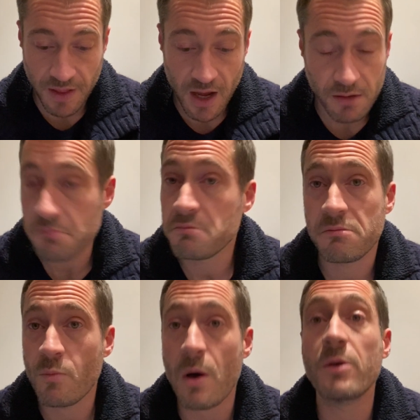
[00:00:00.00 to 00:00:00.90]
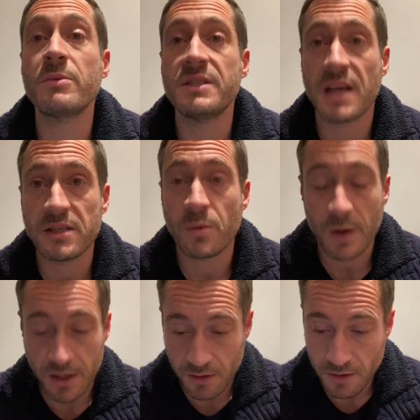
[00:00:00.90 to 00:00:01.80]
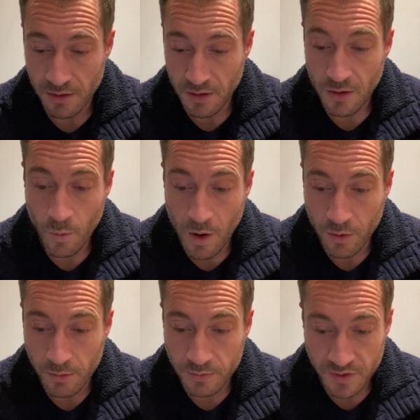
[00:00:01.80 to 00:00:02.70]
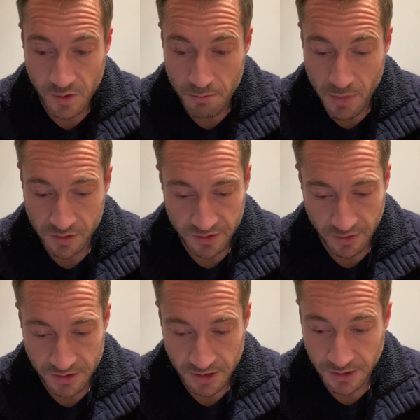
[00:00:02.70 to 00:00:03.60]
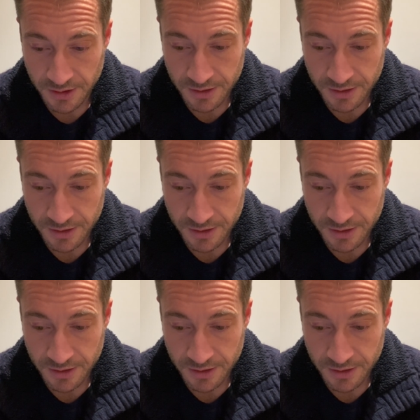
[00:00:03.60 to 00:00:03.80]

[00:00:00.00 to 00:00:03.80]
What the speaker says: there. Welcome to Tatooine. Welcome to Mos Eisley.